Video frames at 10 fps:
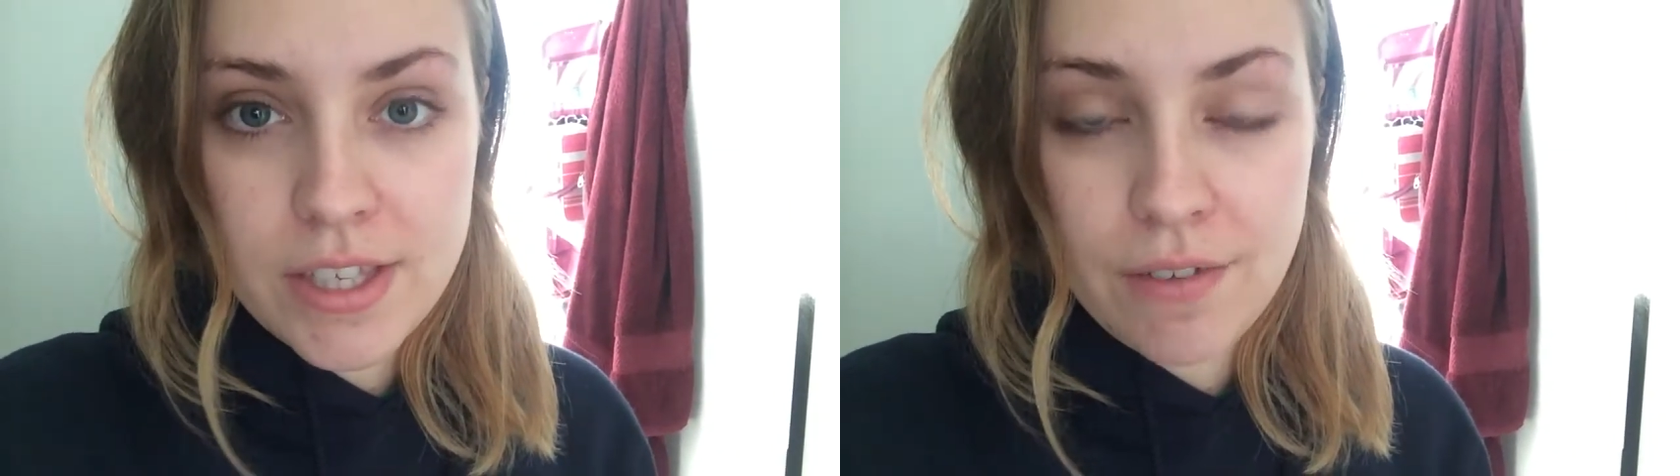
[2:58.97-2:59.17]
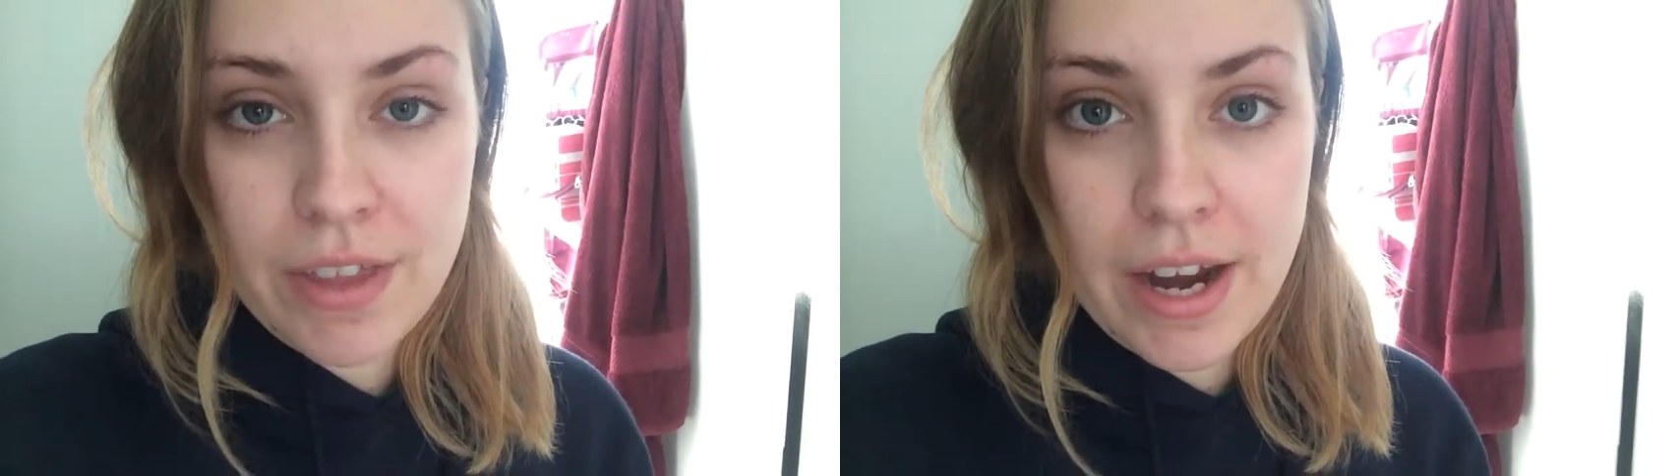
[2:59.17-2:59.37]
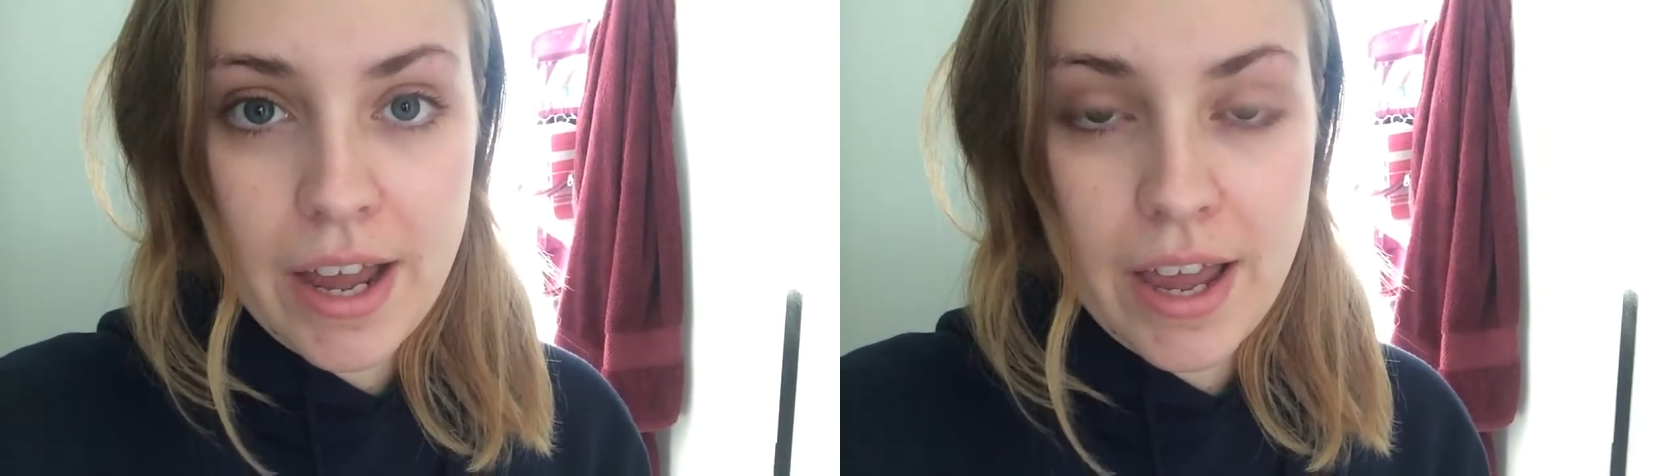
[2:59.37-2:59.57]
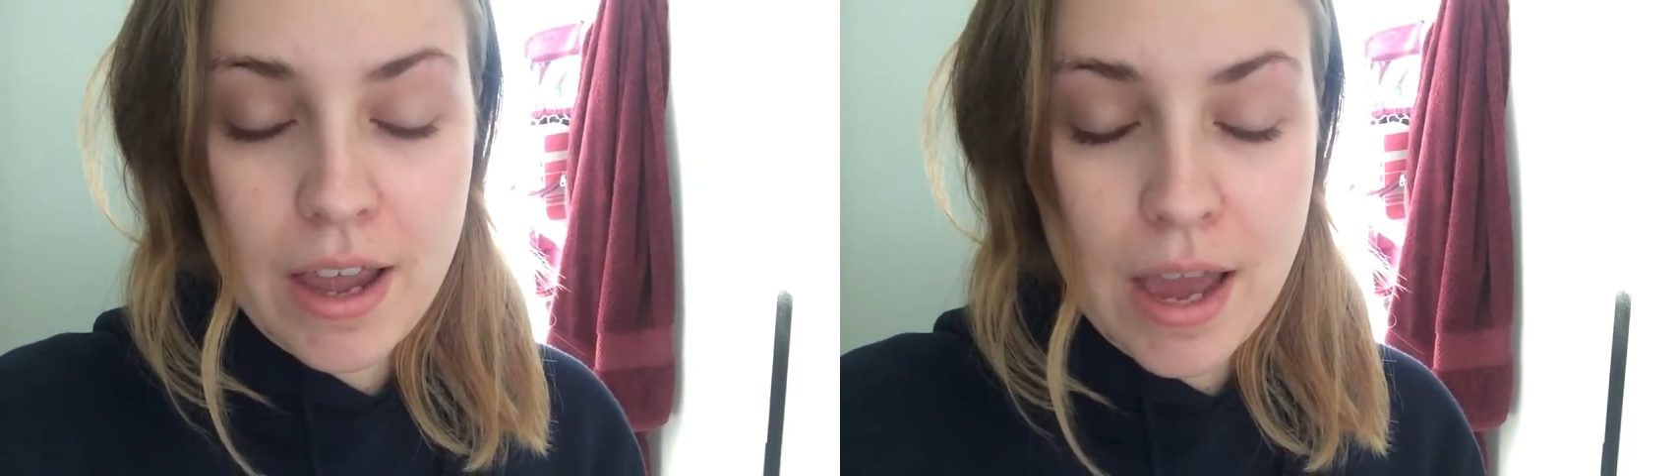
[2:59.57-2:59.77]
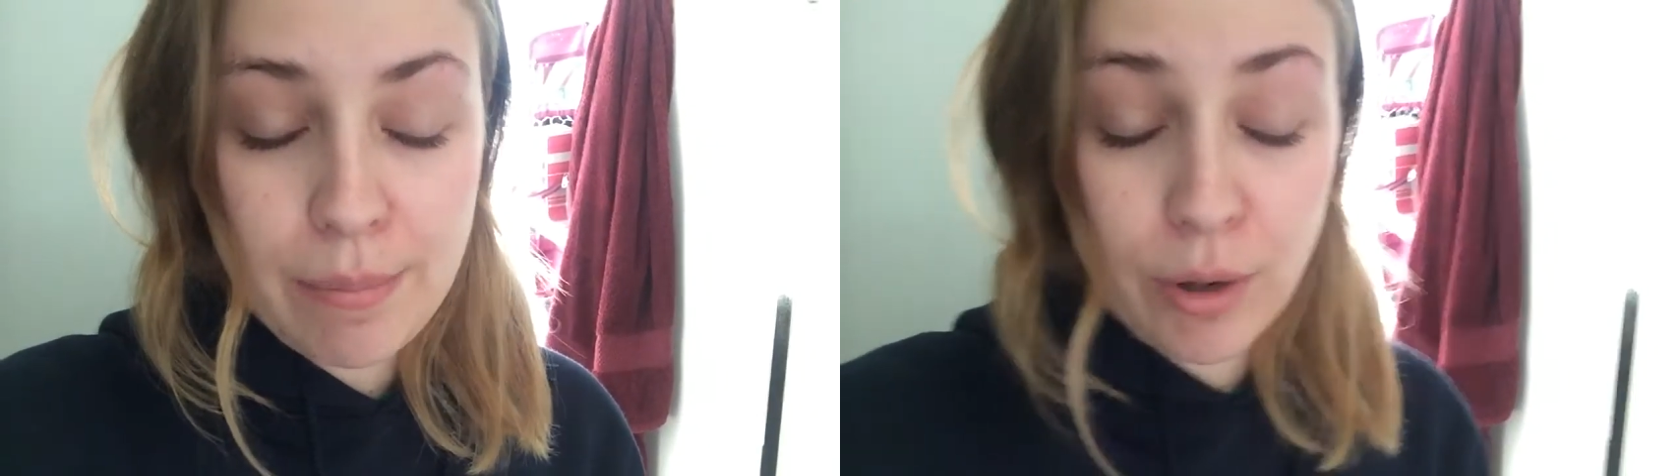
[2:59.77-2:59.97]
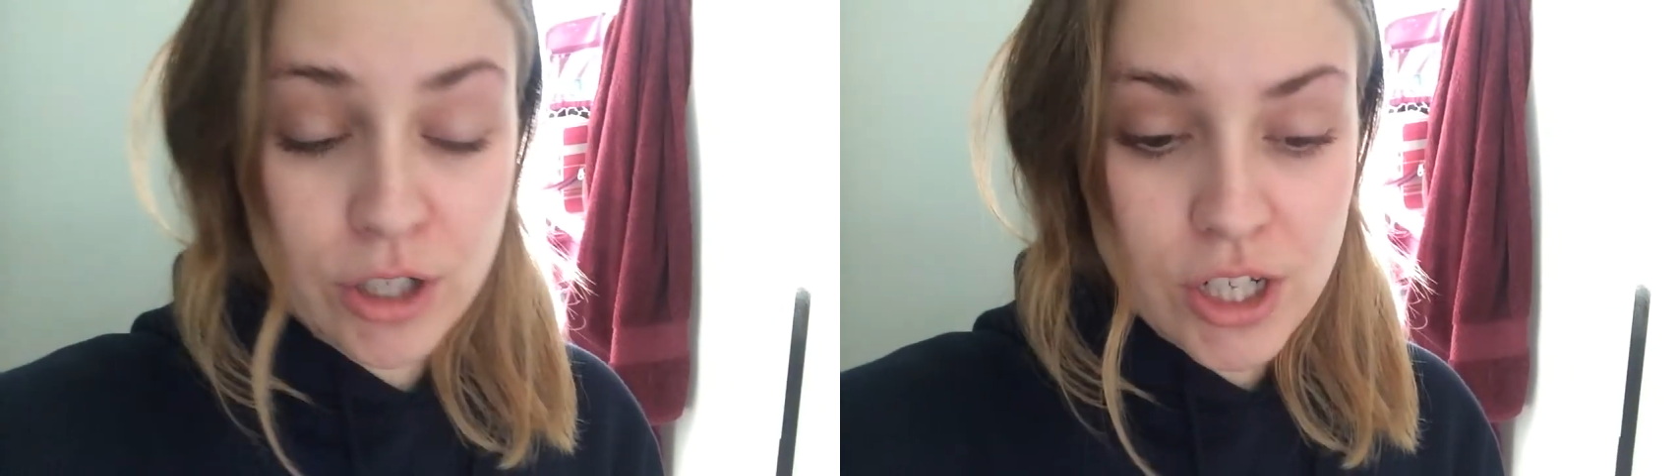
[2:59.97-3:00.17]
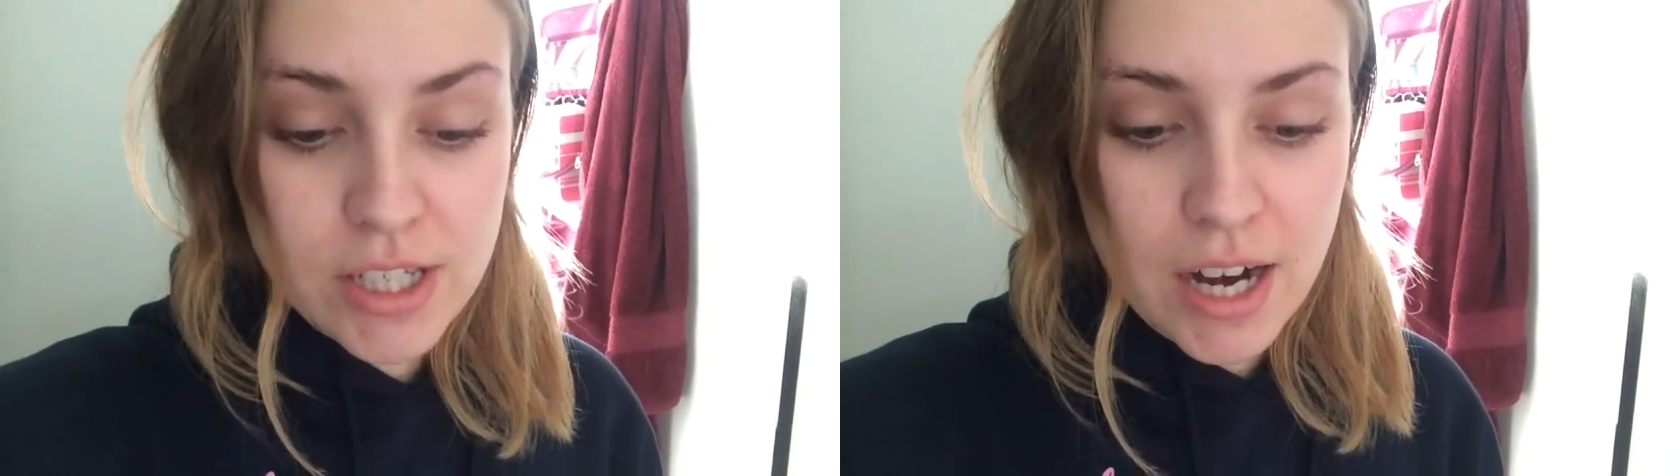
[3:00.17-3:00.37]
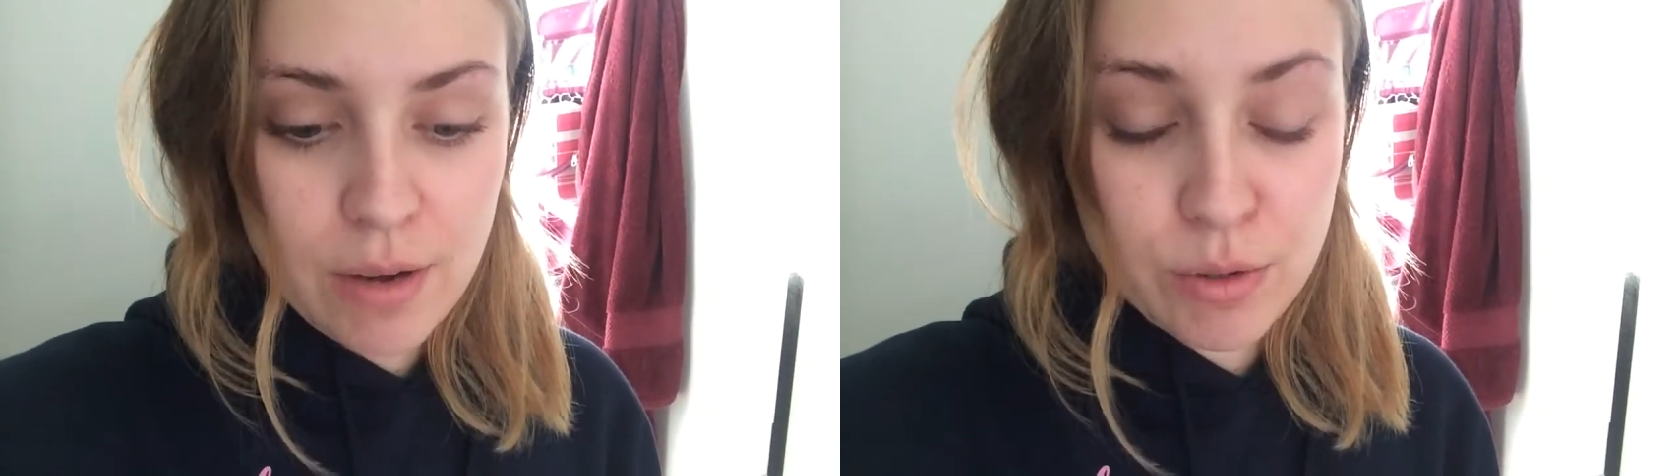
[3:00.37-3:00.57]
stuff that I had
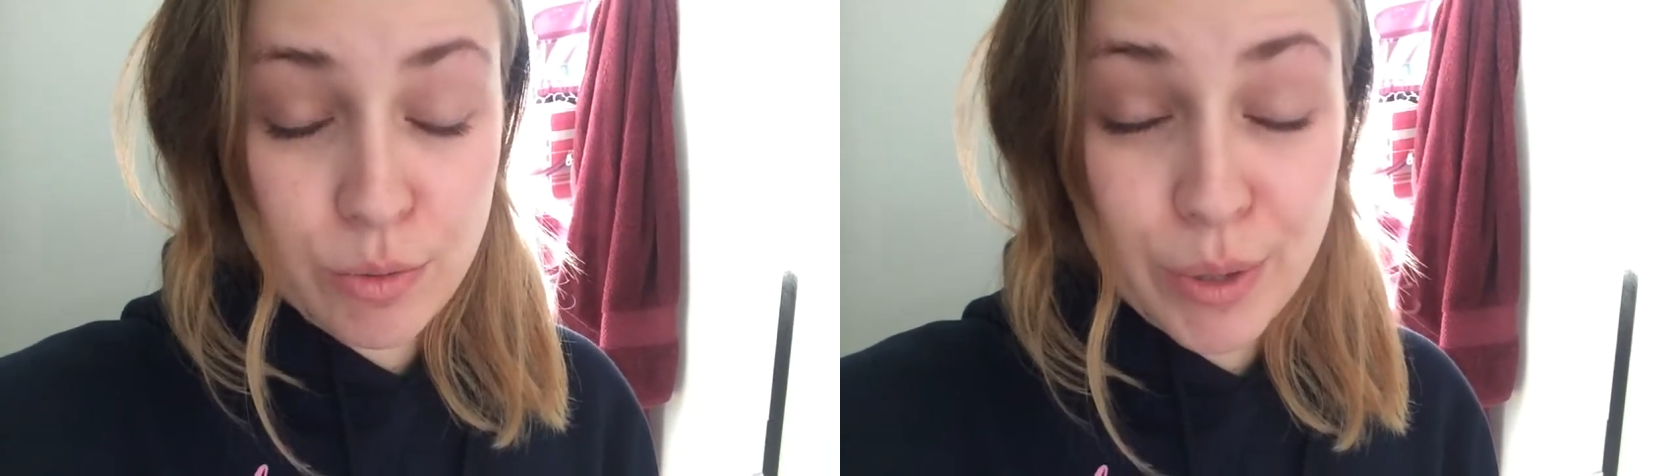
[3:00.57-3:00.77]
purchased, I was